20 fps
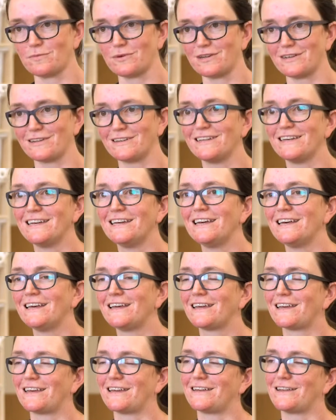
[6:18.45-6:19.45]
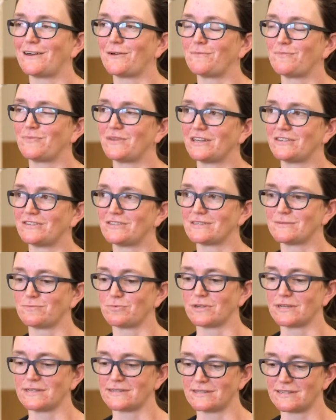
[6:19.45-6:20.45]
but it just
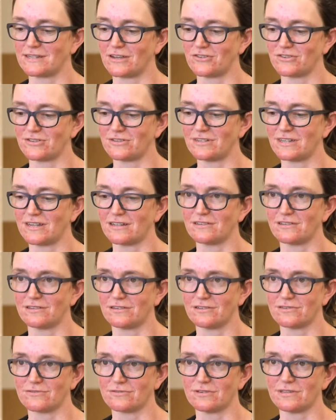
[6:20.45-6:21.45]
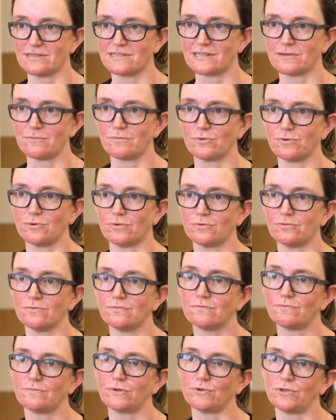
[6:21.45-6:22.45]
brings attention down to those really simple
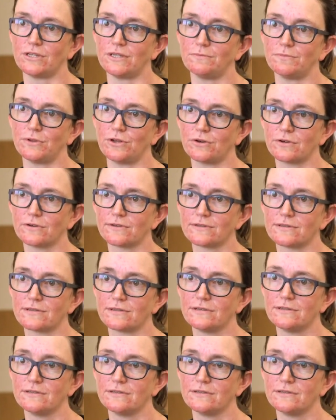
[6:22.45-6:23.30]
building blocks.